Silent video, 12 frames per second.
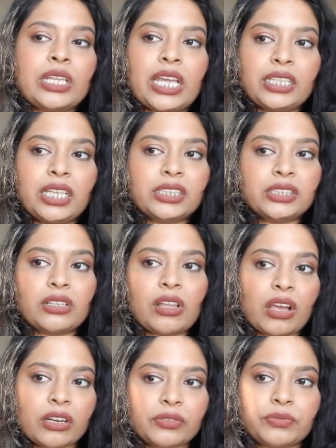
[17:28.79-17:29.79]
Like there's a
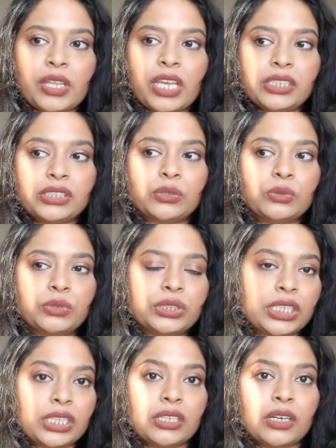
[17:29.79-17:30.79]
lot of like
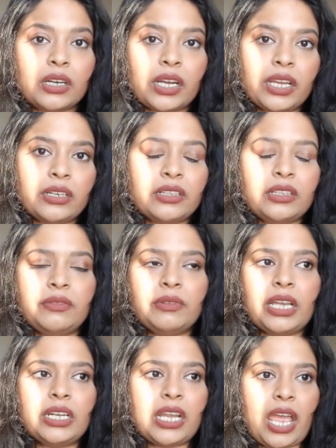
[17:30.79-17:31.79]
schools here in
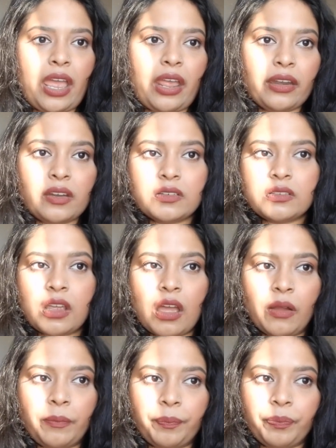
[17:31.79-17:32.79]
Cleveland,
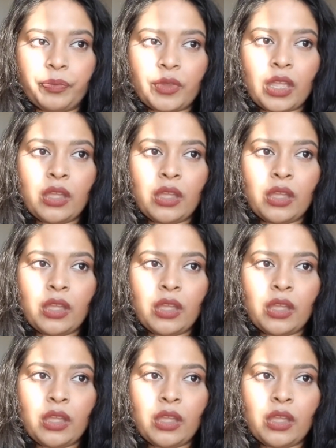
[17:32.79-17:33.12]
and